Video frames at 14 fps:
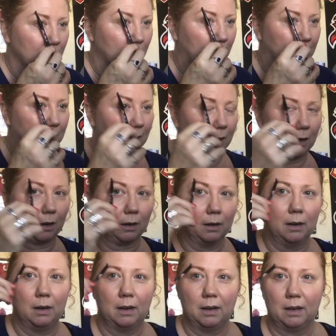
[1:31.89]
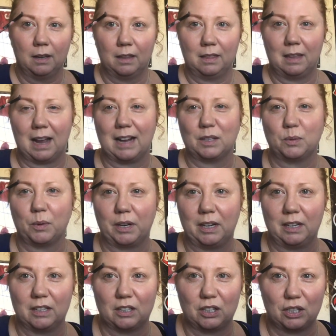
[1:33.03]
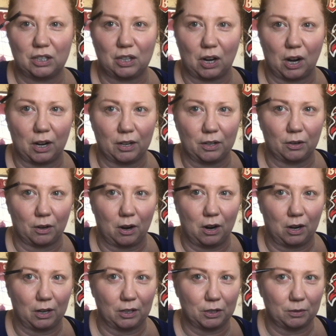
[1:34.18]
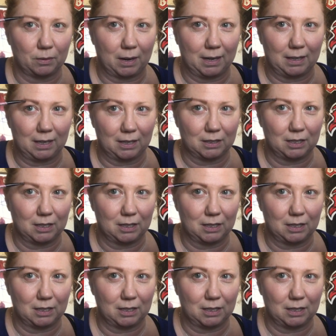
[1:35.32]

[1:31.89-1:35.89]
right there, that's where you need to start your arch, right there.